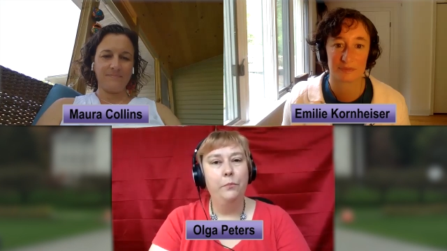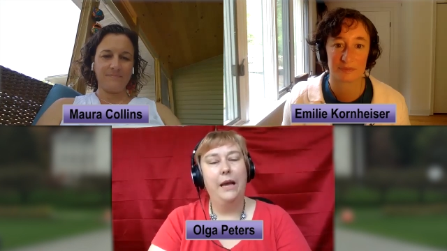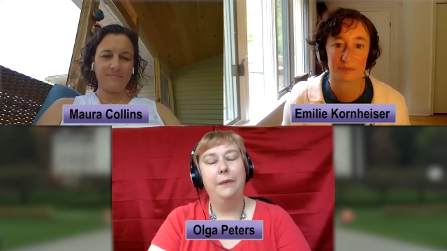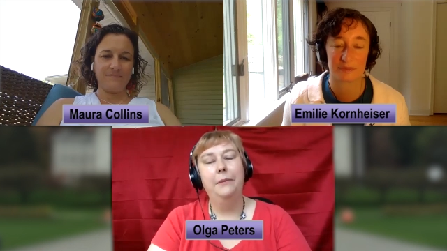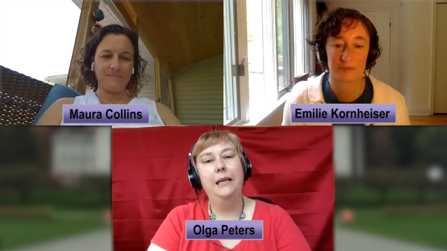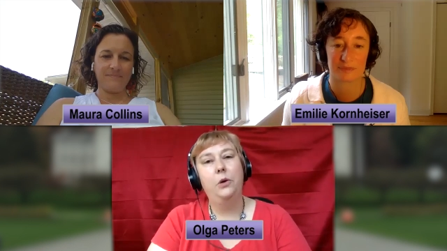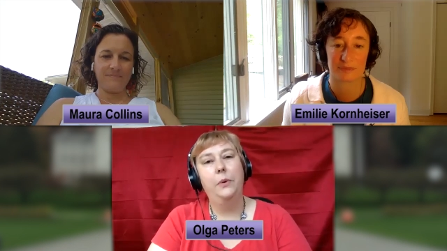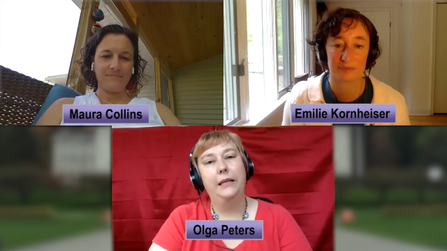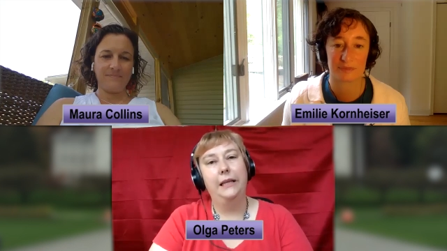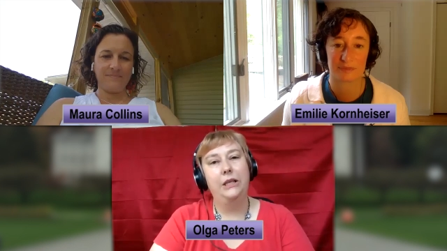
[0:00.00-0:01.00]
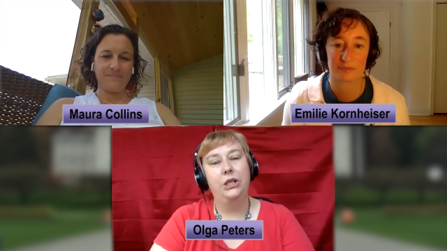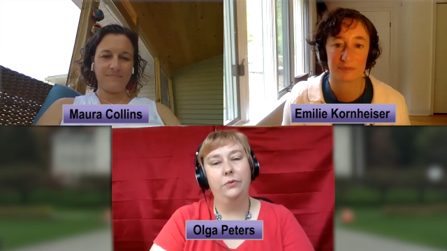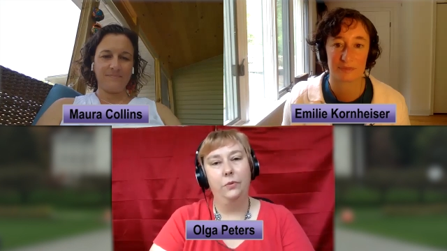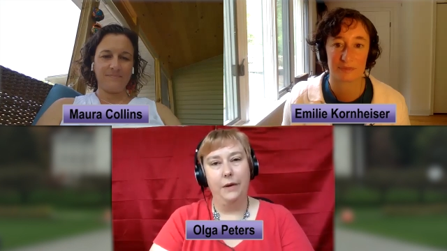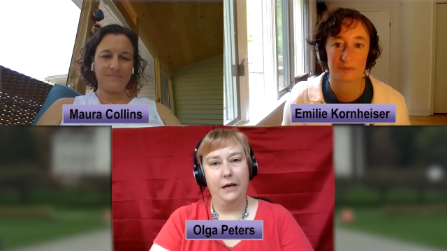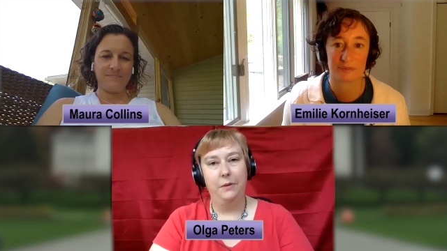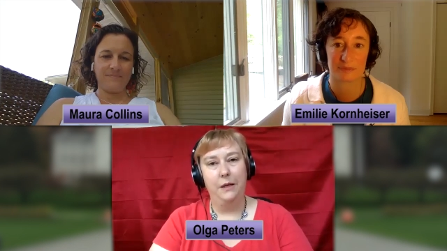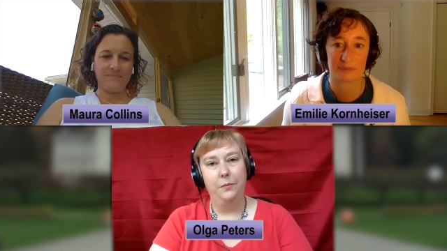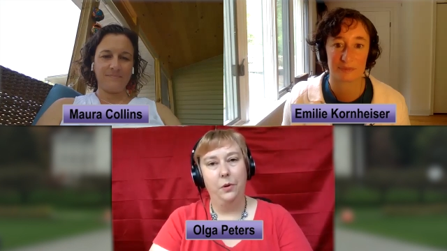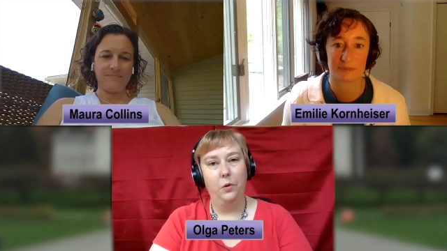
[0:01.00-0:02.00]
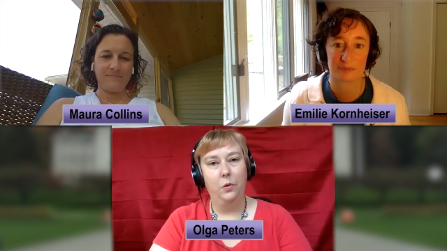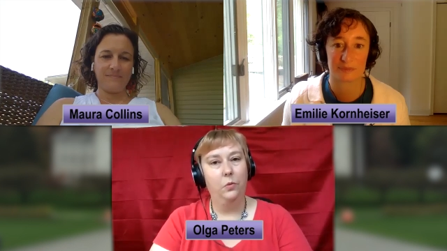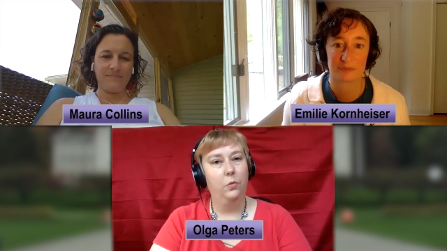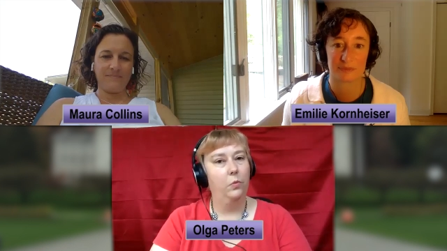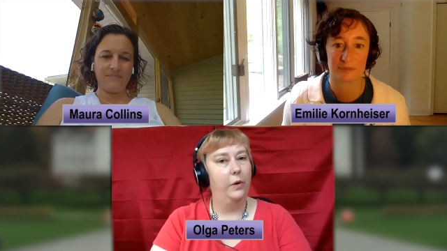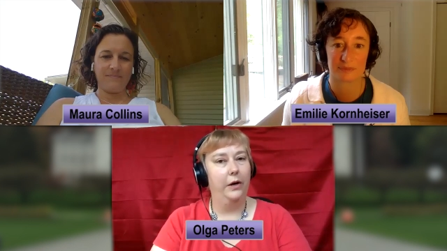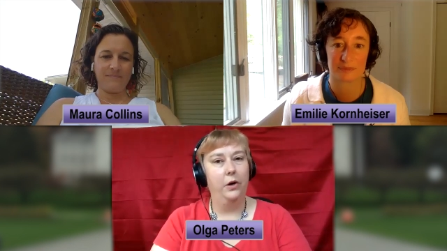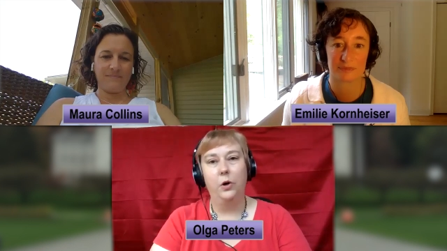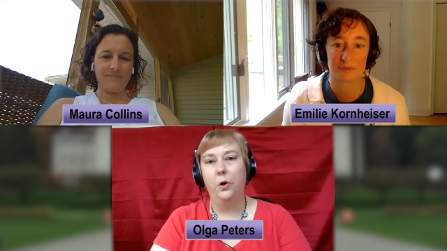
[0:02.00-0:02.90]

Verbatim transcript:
Speaker 1: Emily, quickly just remind people where your